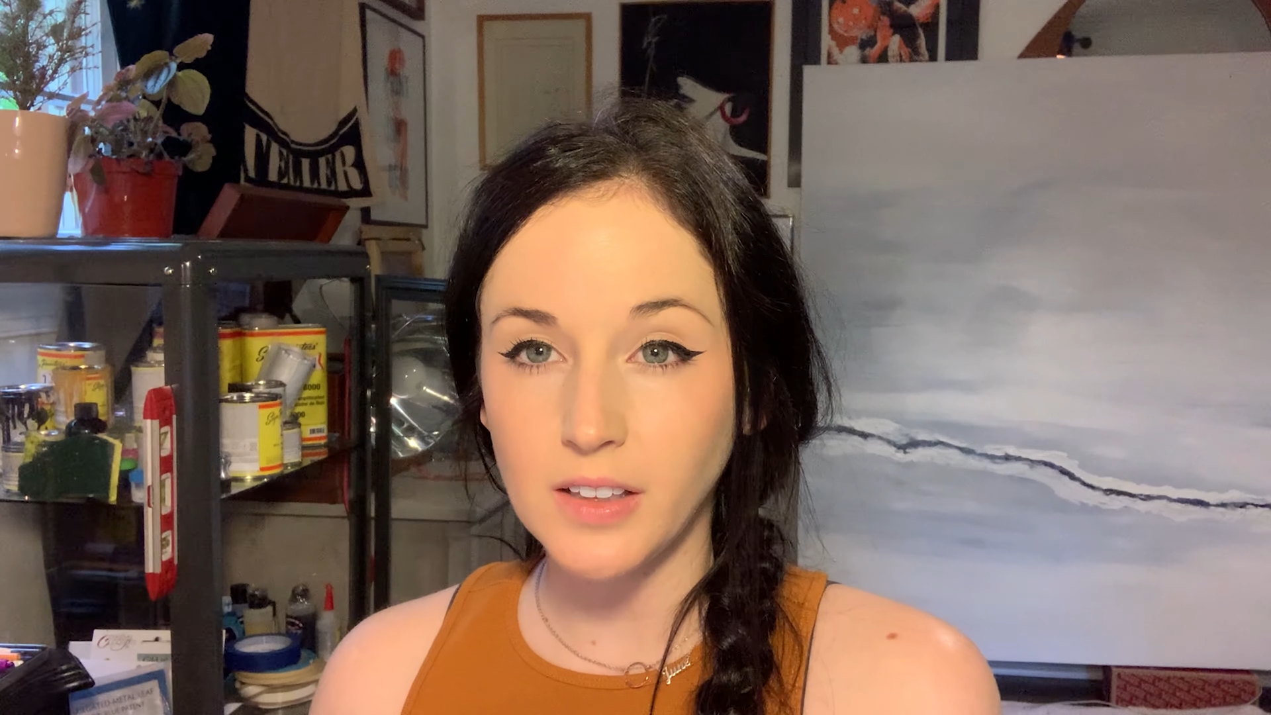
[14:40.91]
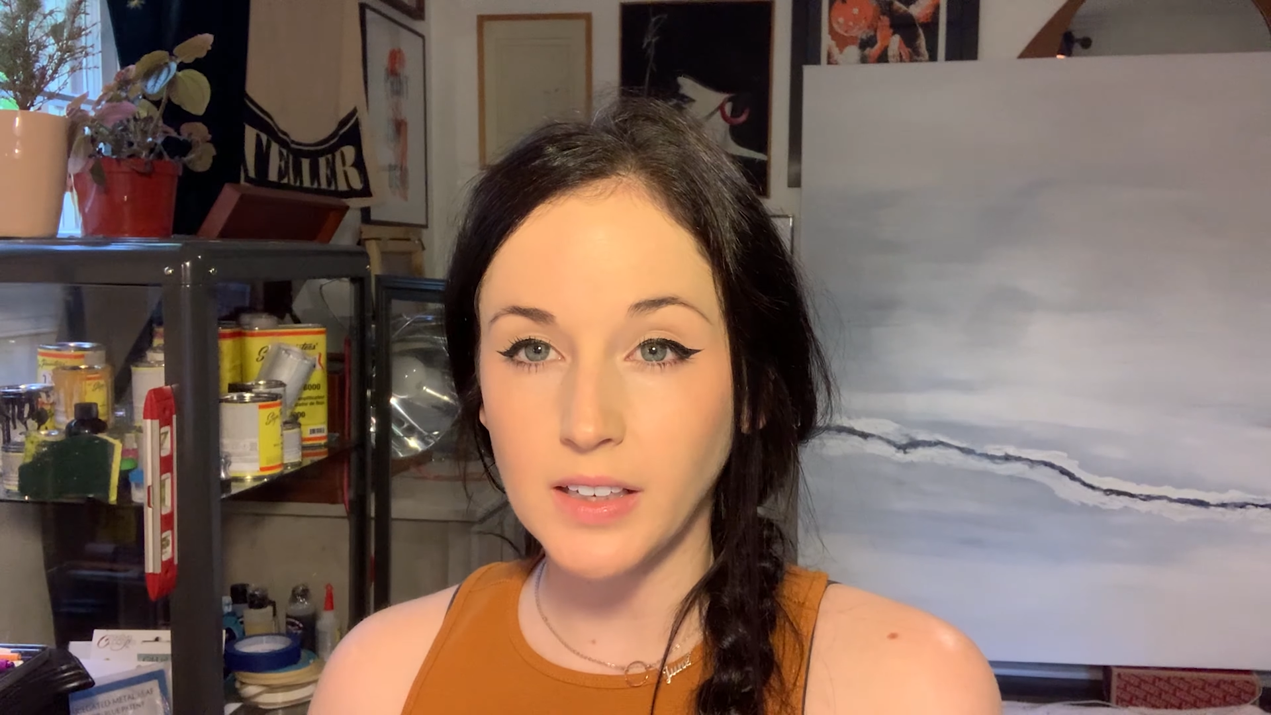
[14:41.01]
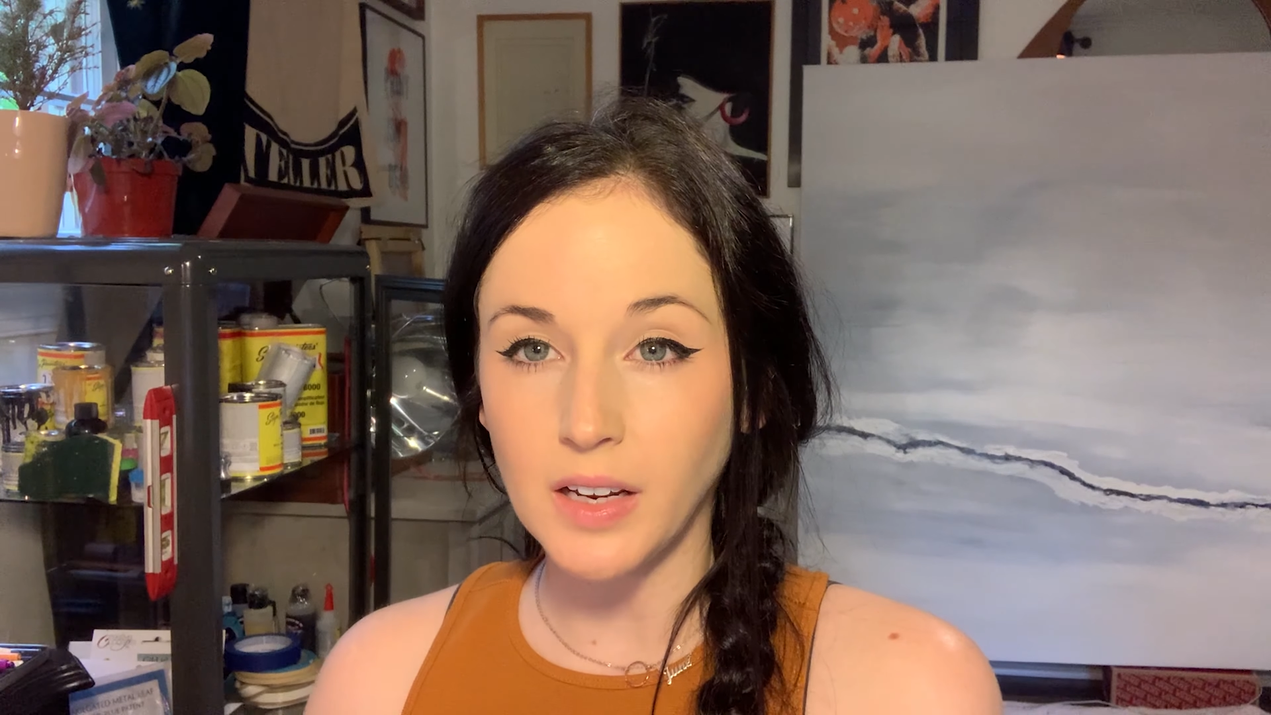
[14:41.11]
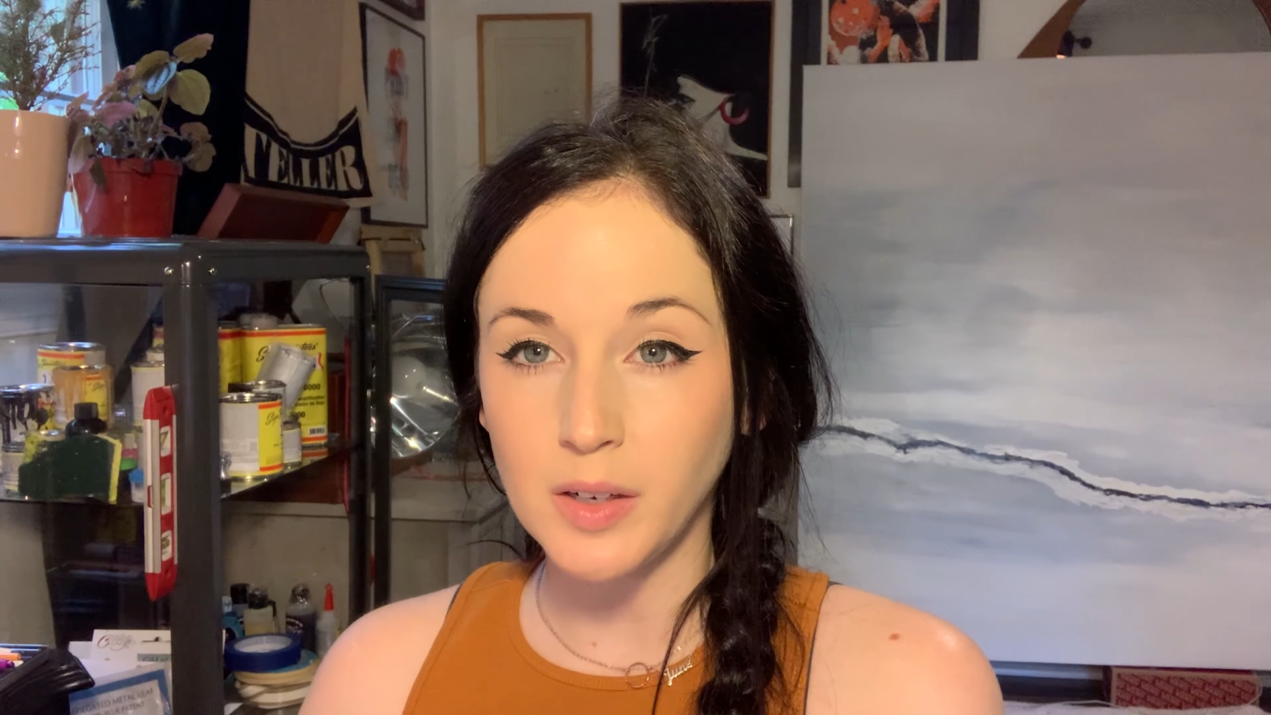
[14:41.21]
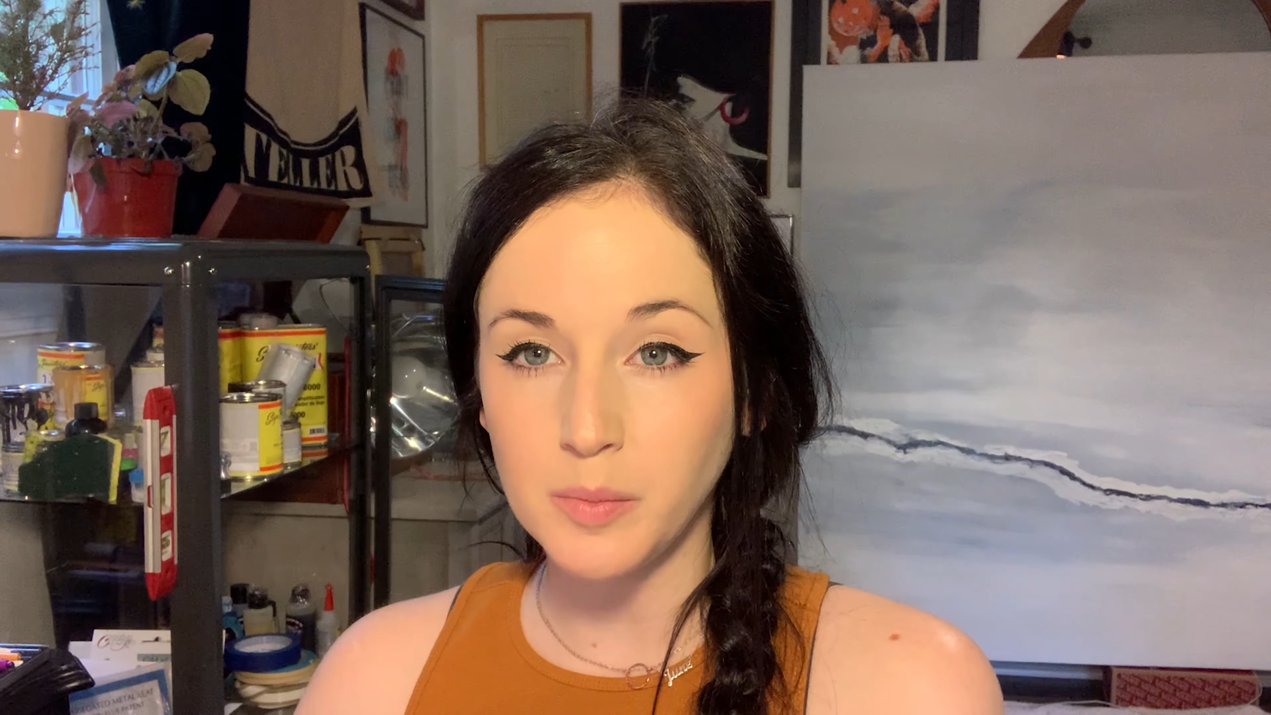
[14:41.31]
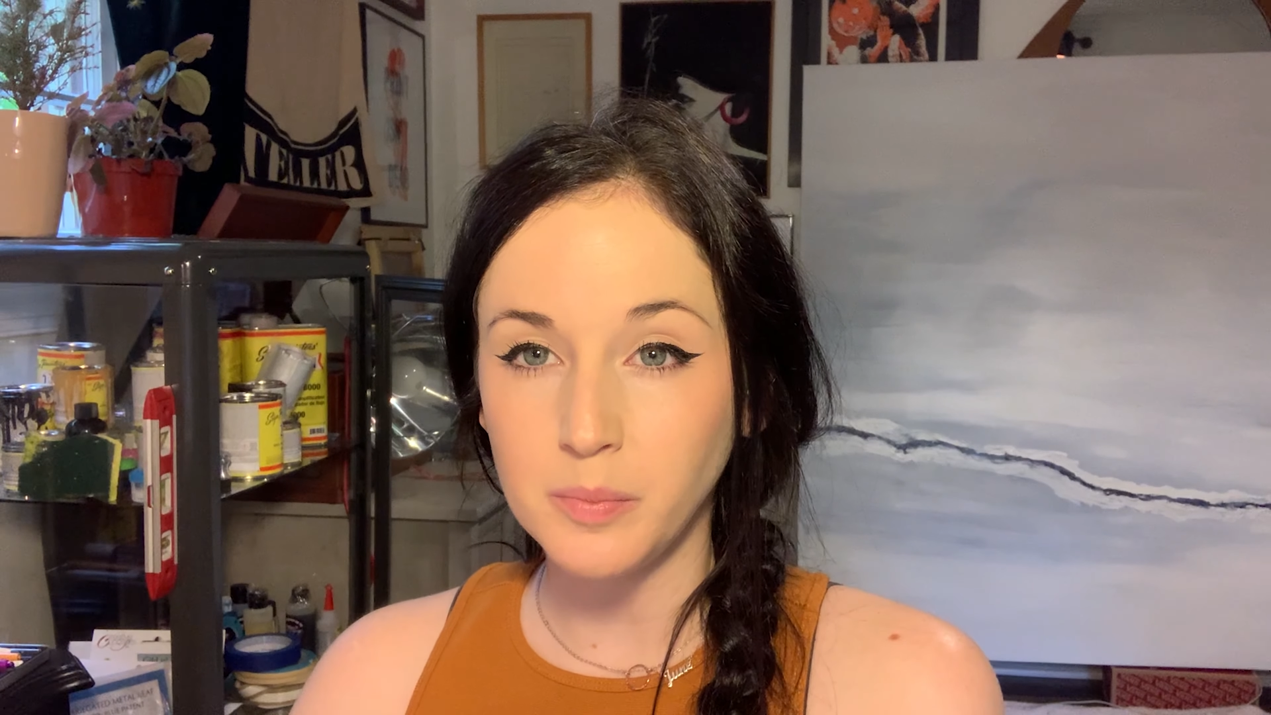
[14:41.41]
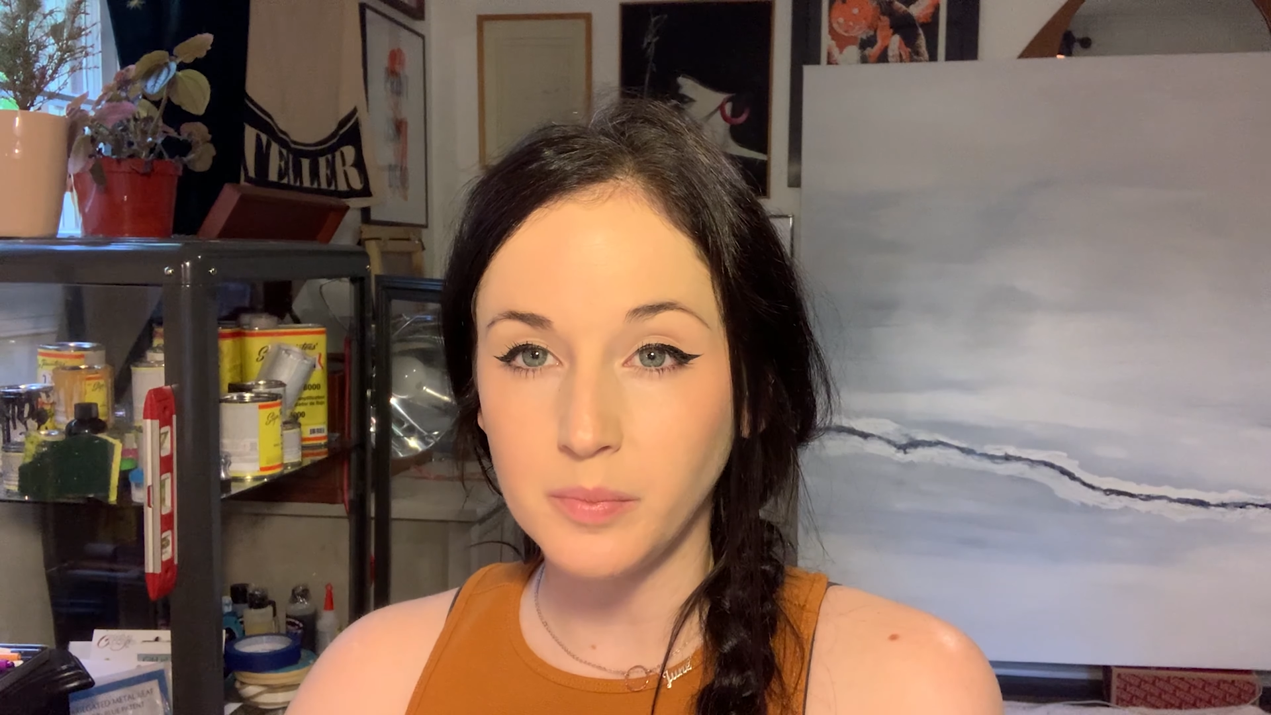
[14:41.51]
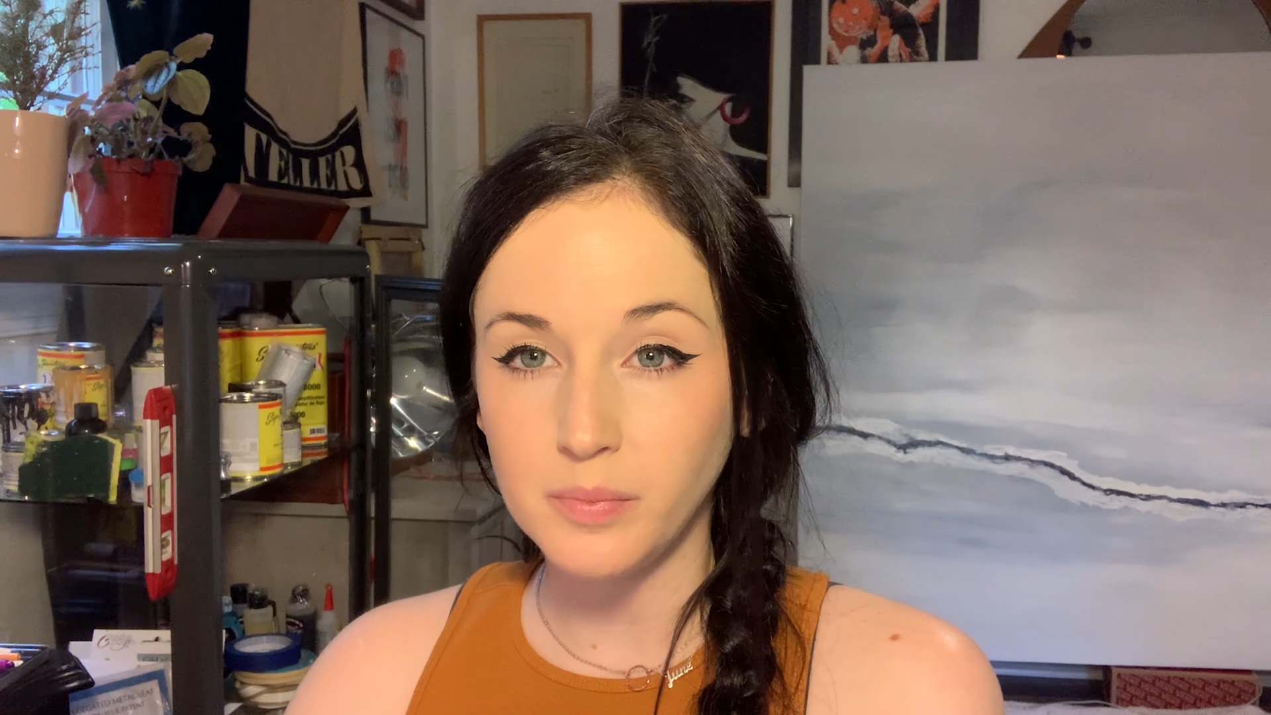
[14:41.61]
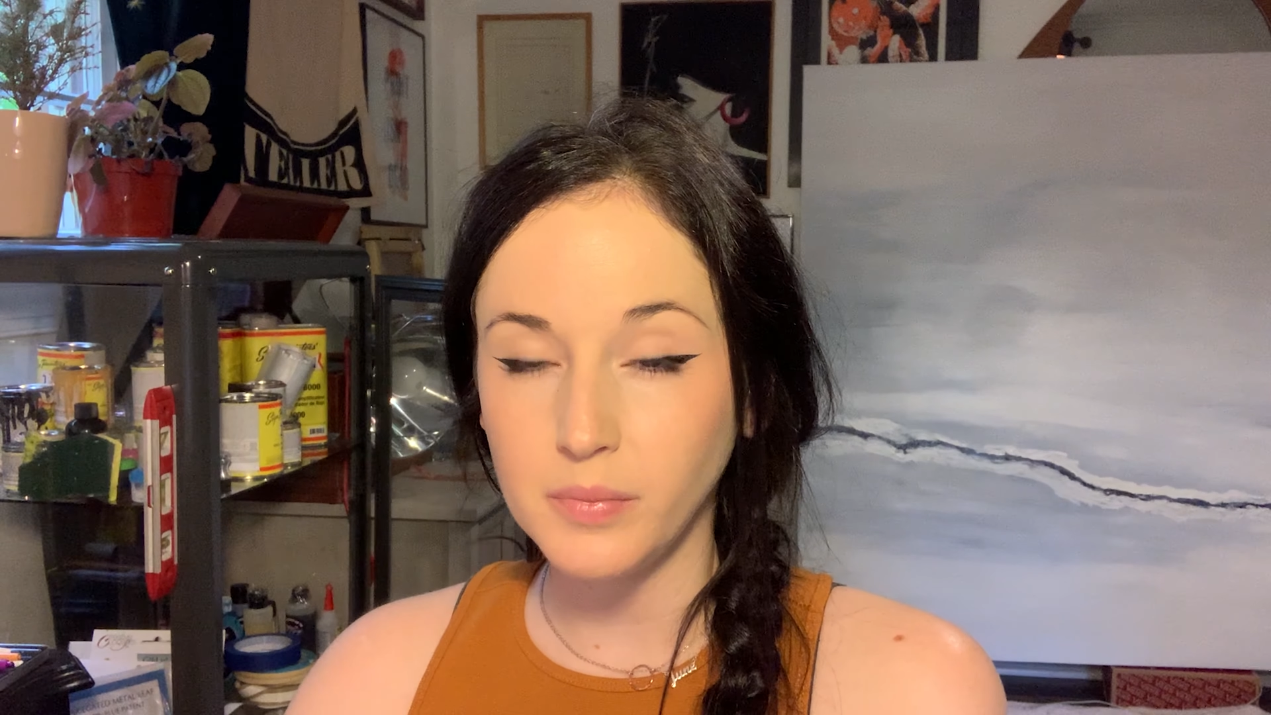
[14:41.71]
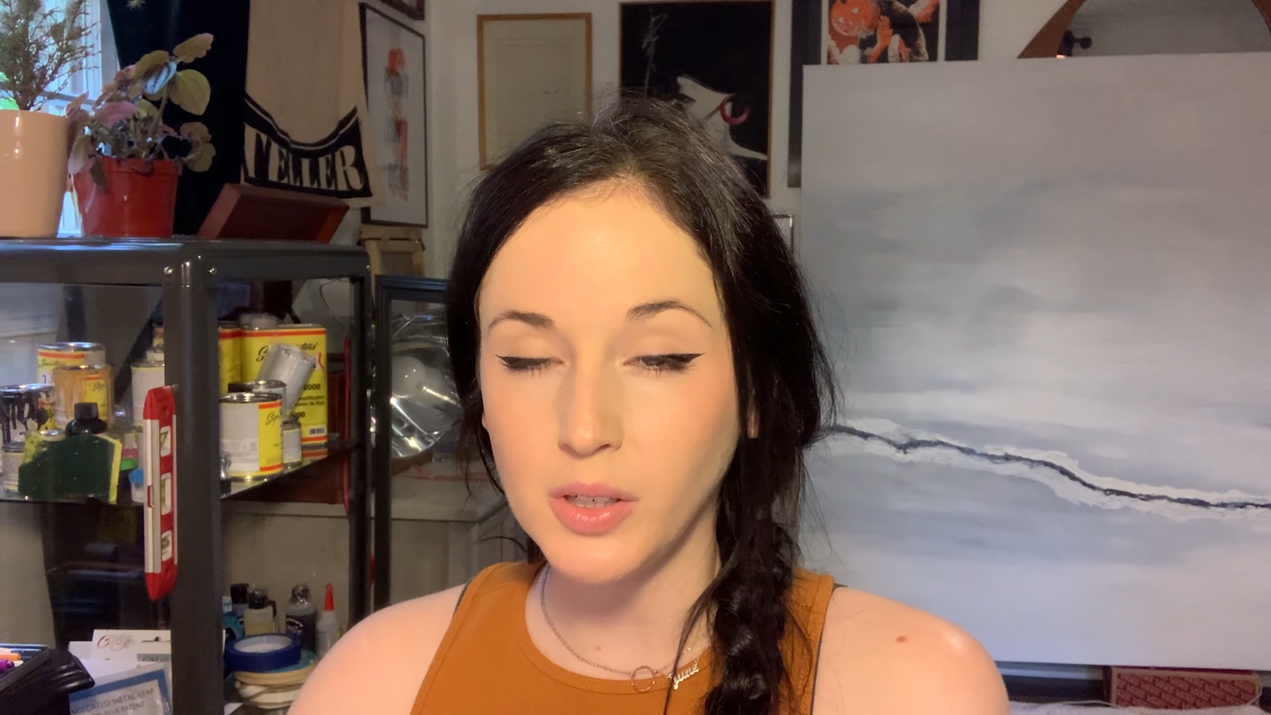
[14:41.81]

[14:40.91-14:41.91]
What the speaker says: like I'm,